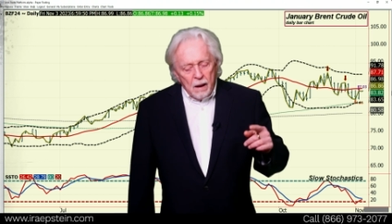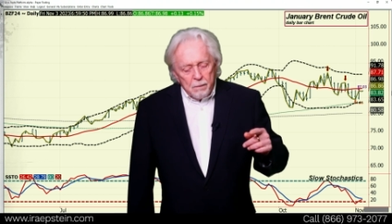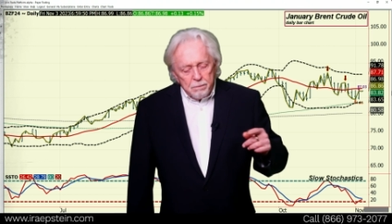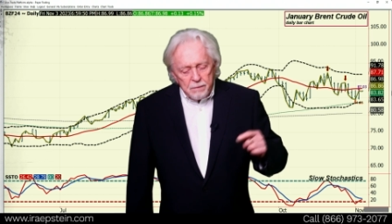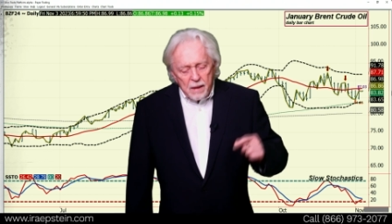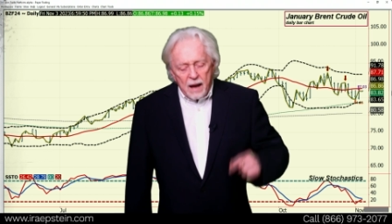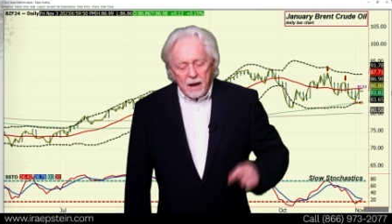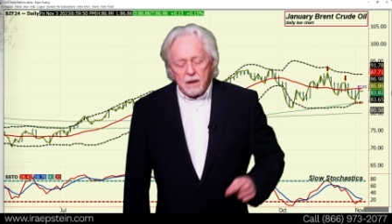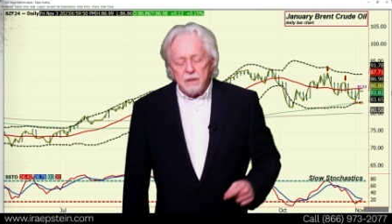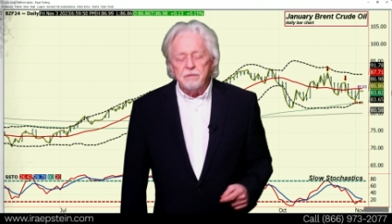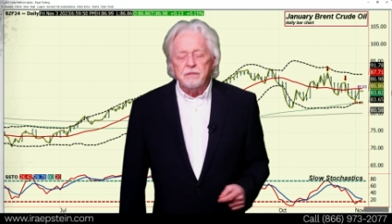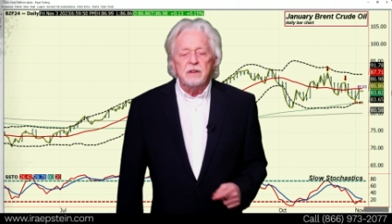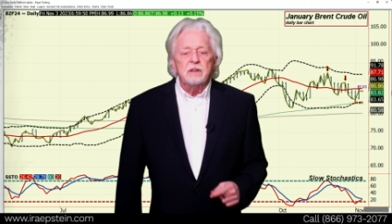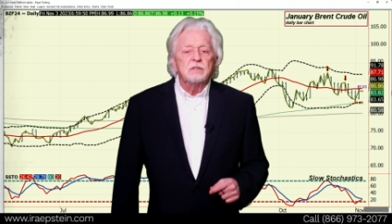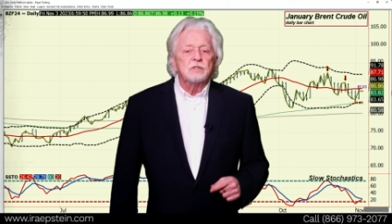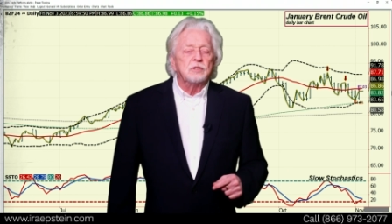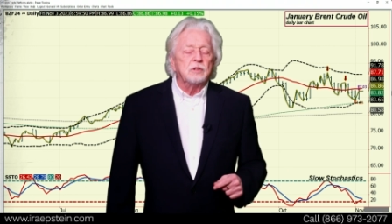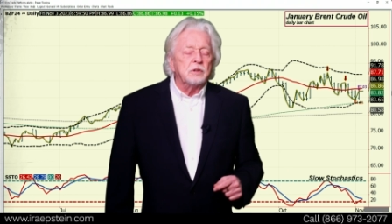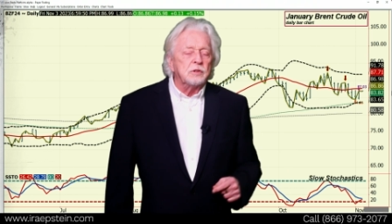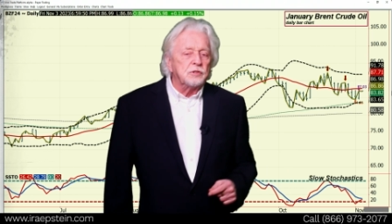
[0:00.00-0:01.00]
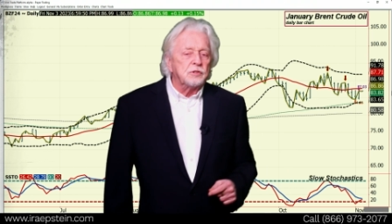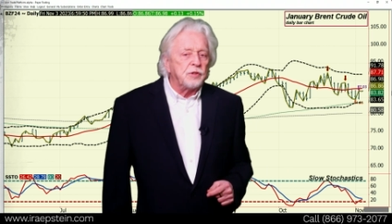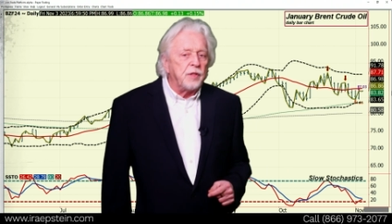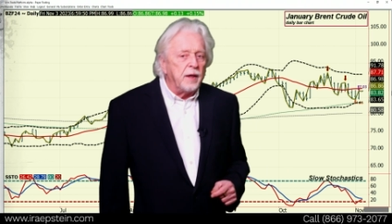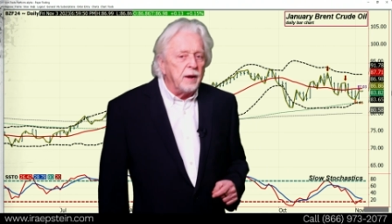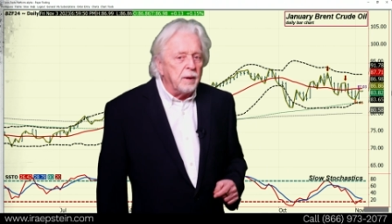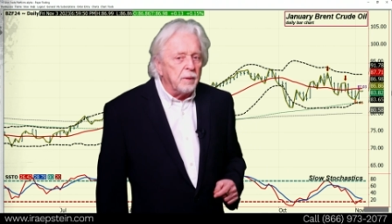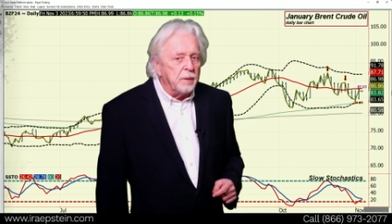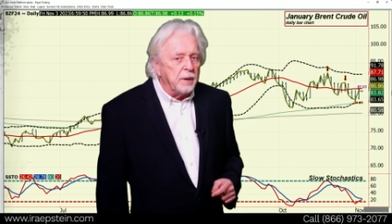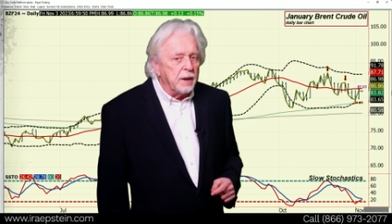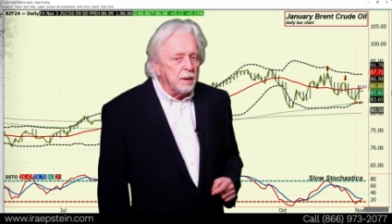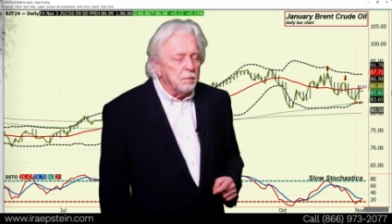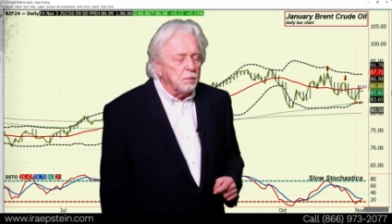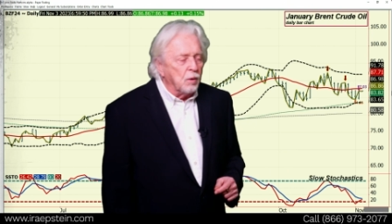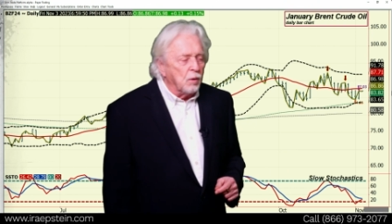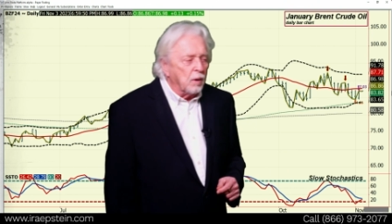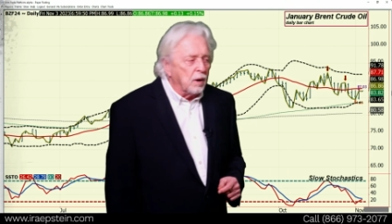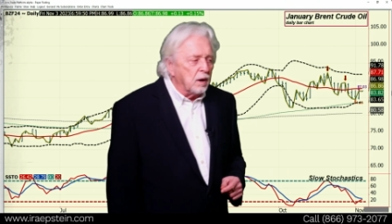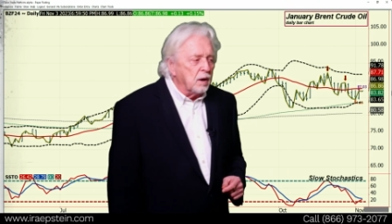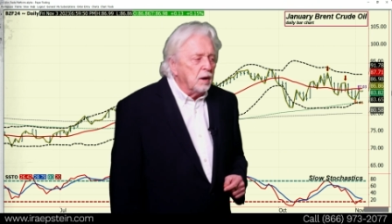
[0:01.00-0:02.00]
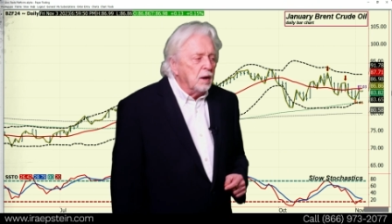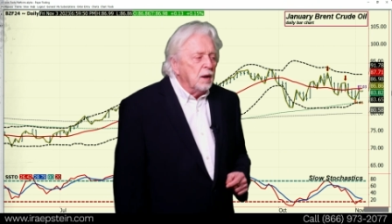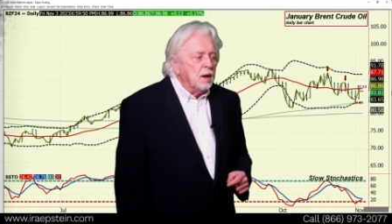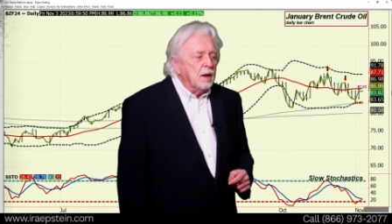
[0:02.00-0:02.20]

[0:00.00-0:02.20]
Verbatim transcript: Not convinced it's there anymore.